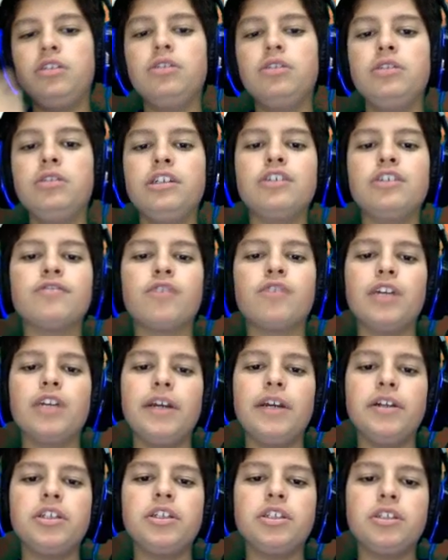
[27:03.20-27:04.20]
deals 4
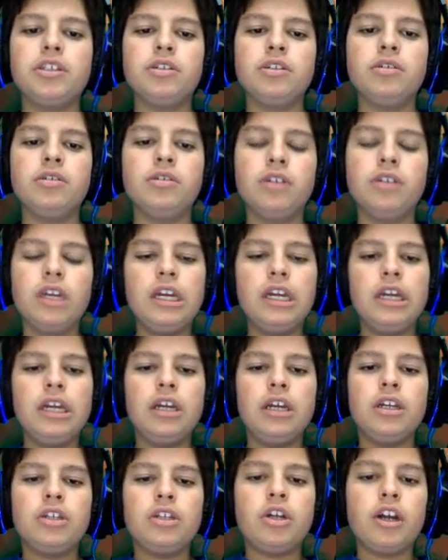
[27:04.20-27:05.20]
damage to
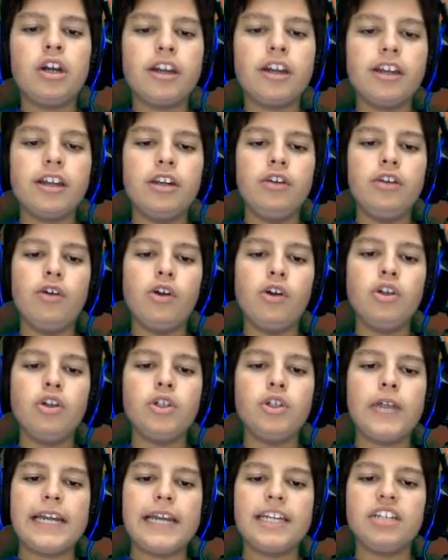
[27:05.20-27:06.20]
target
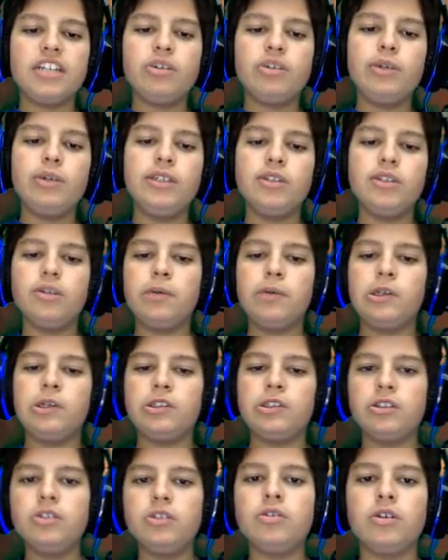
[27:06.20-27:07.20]
non-dragon creature an opponent
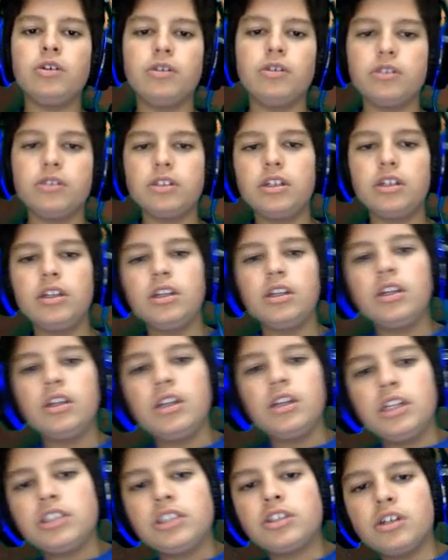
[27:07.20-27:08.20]
controls.
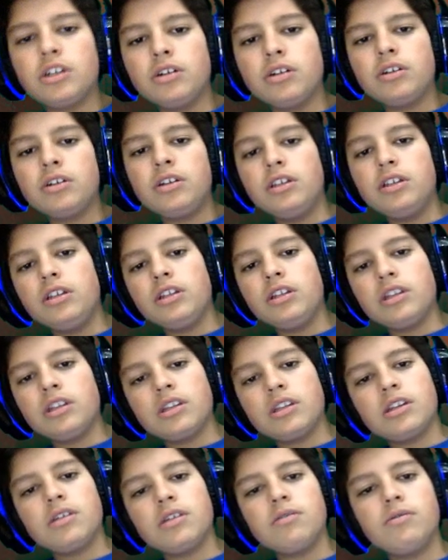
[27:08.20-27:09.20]
So,
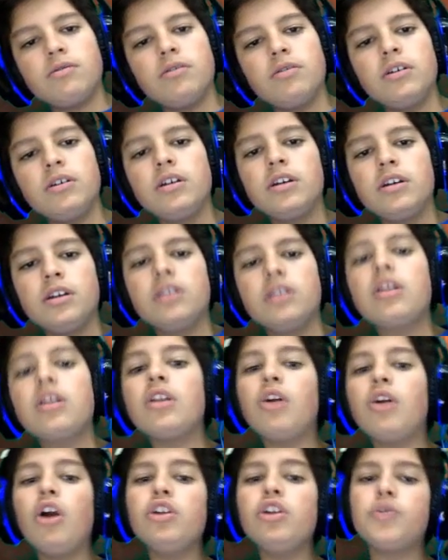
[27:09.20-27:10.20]
the
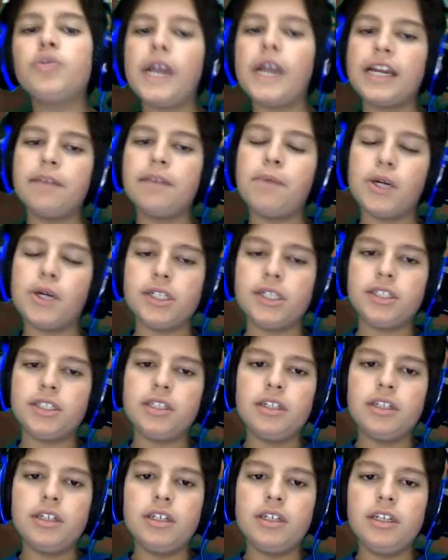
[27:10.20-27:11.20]
non-dragon part
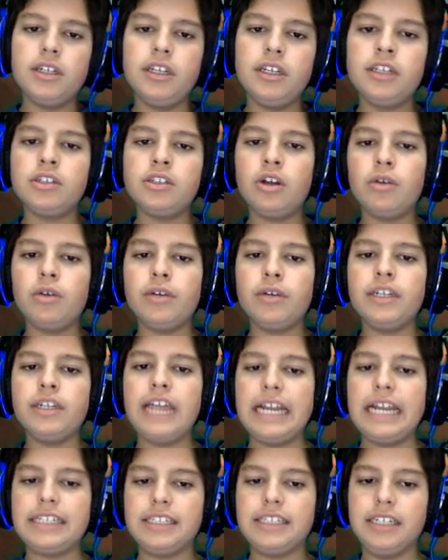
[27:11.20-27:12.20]
is not really
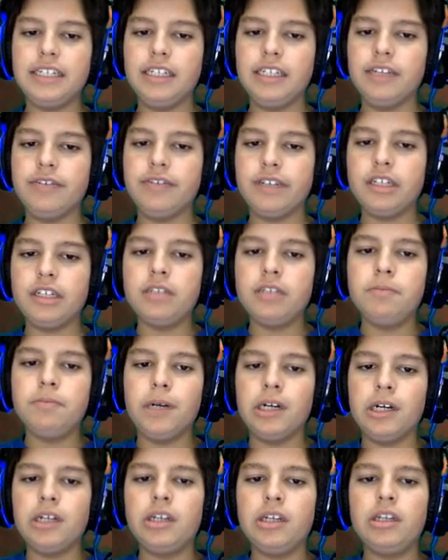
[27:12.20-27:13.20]
that significant,
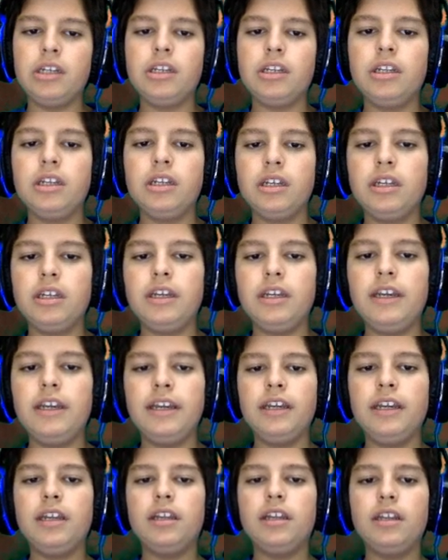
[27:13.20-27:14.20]
but it